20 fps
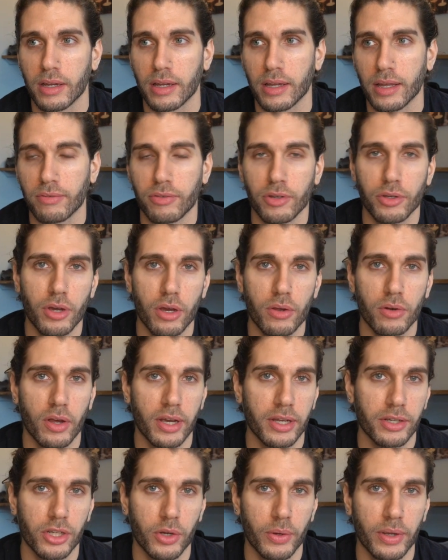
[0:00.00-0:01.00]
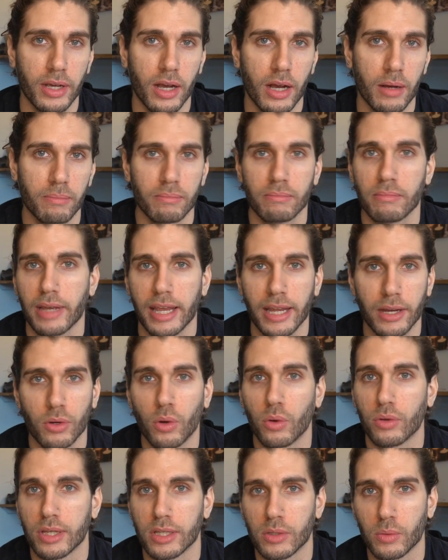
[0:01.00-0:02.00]
if you don't like chewing gum,
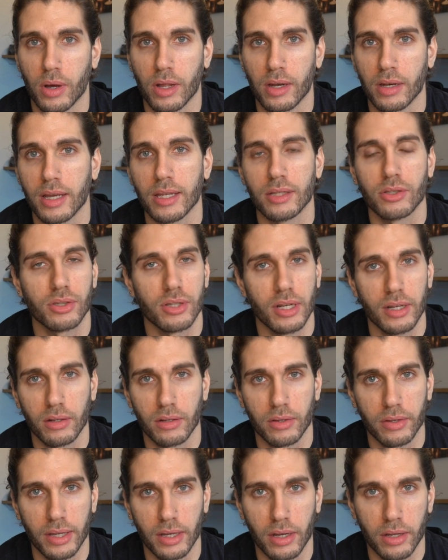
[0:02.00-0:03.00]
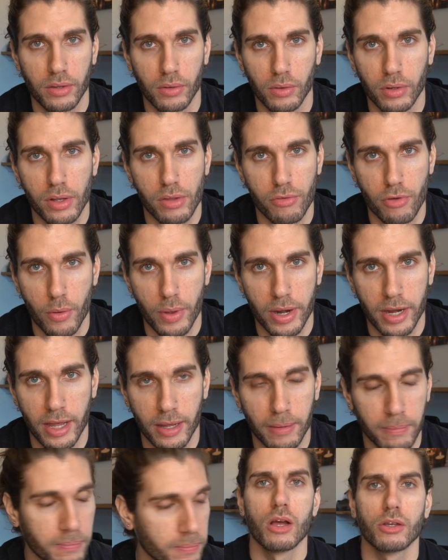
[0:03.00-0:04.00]
ignore this one. It's just a little thing I thought I'd throw in here.